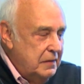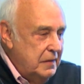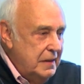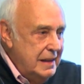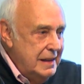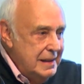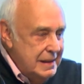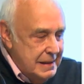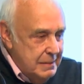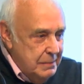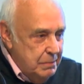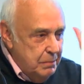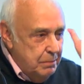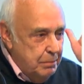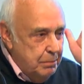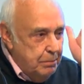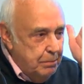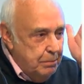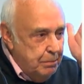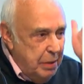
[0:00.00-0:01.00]
these
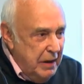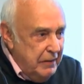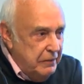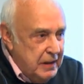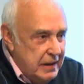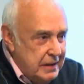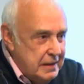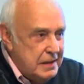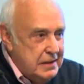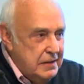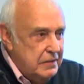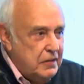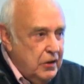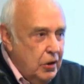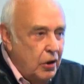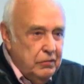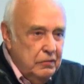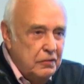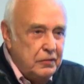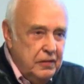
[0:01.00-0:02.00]
pivots of
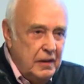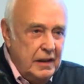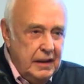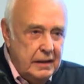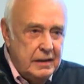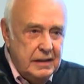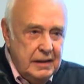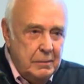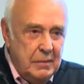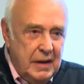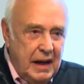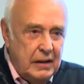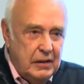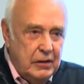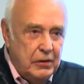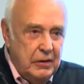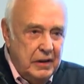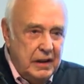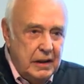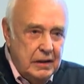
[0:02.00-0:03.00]
conflict in
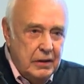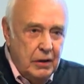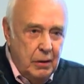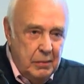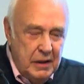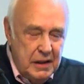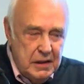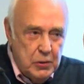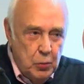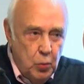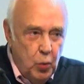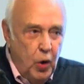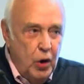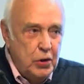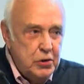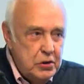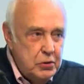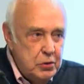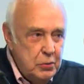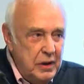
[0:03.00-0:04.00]
macroeconomics.
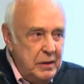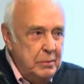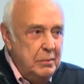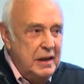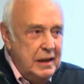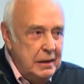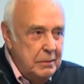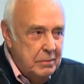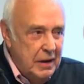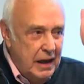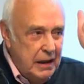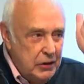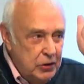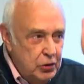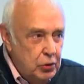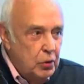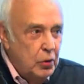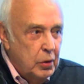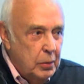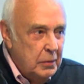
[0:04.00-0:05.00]
What do we mean by
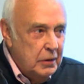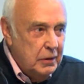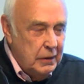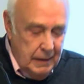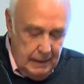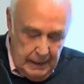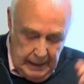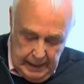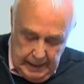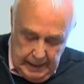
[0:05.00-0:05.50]
normal?